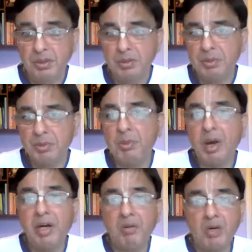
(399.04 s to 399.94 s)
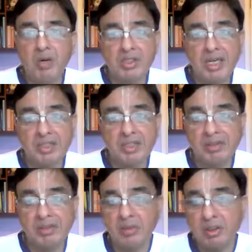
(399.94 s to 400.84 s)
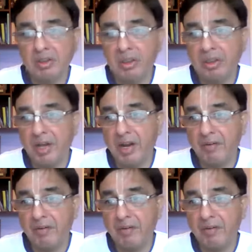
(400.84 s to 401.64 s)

Because mind, words, activities, wealth and life